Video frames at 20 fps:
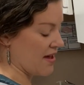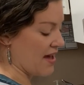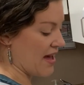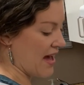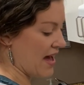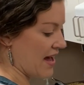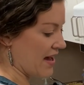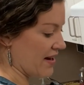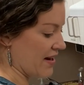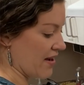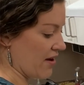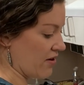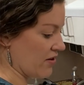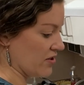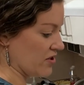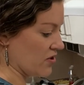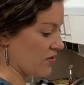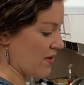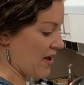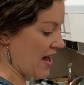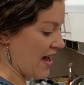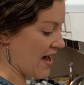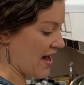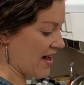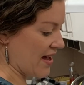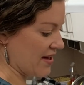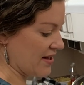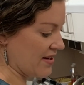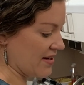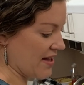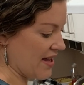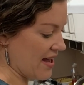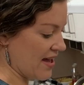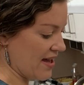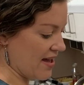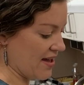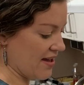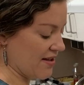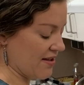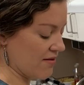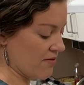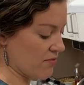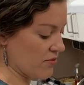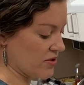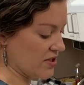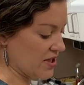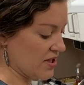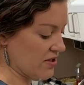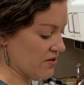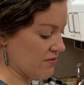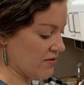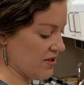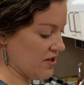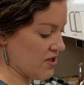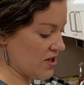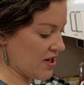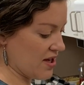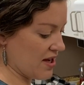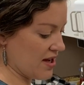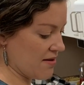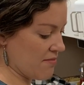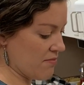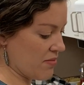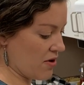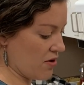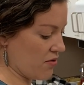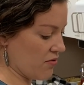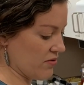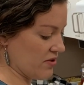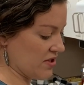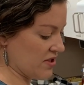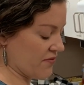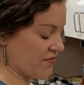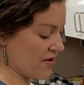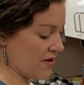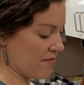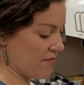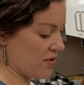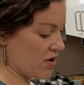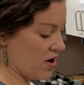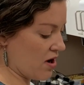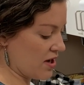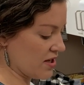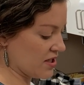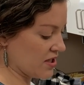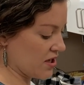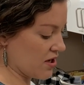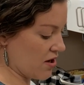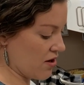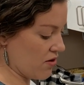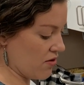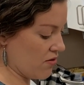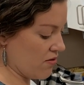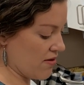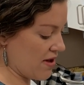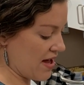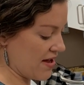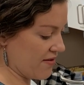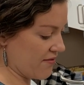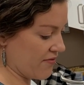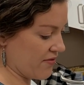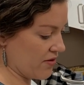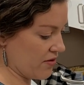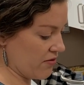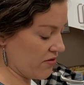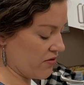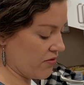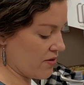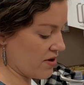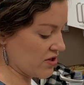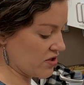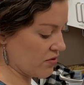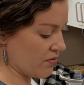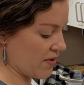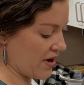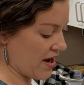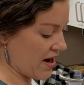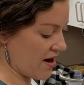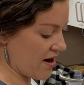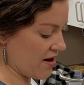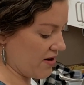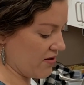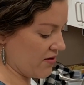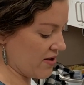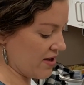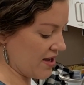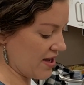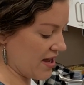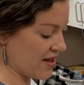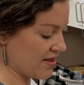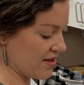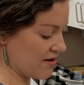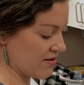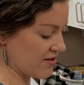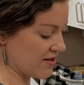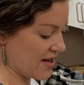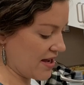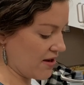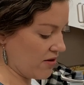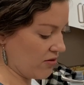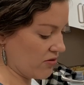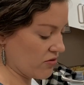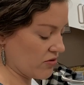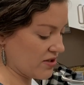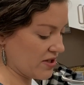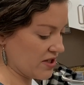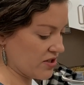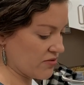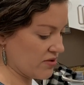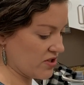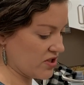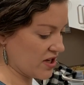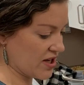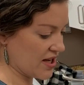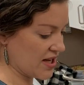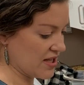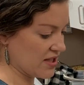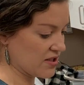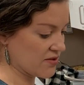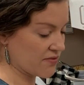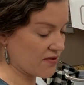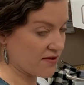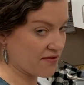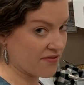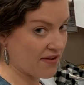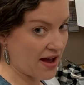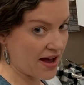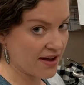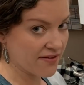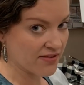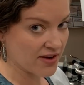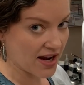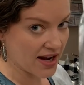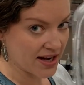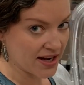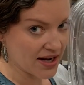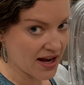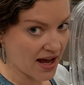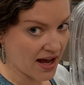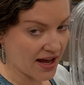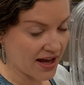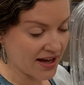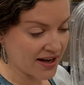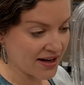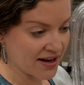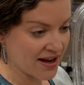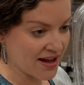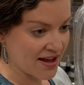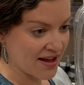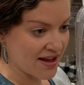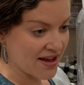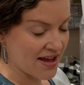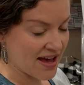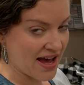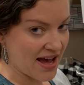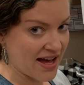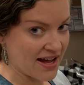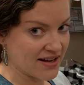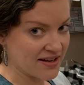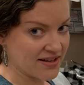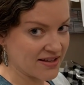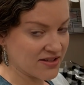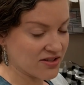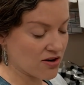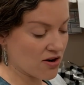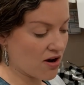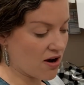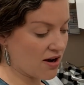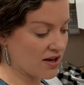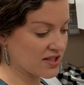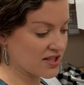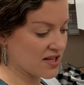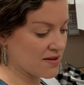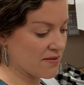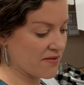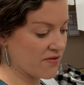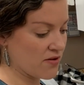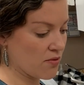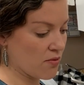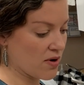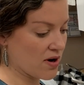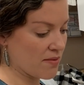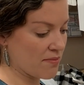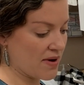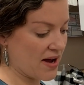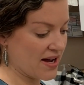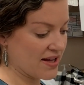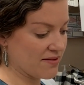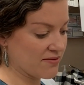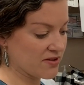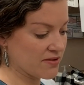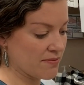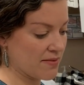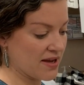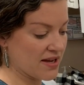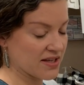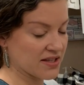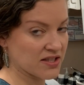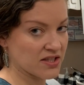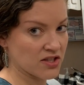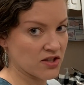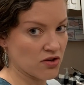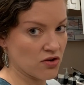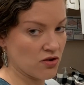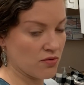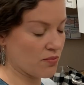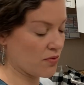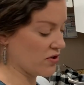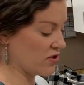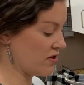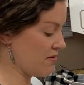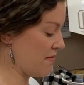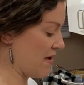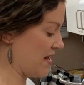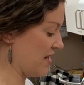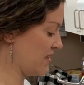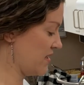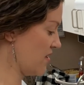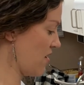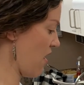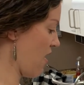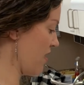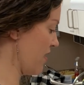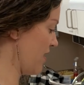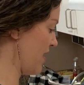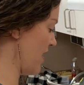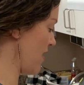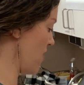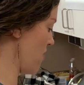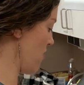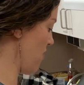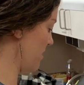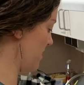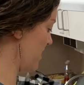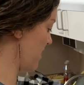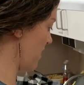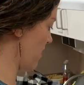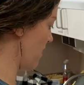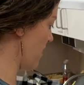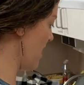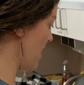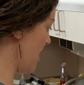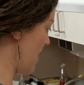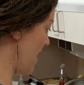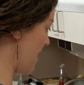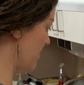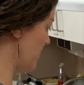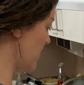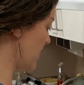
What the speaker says: And I also had a rotisserie chicken bones from Costco, and for those who aren't aware, you can get their day-old rotisserie chickens for $5.99, and these are awesome if you want to buy them to make a soup or to make stock at home. So I'm just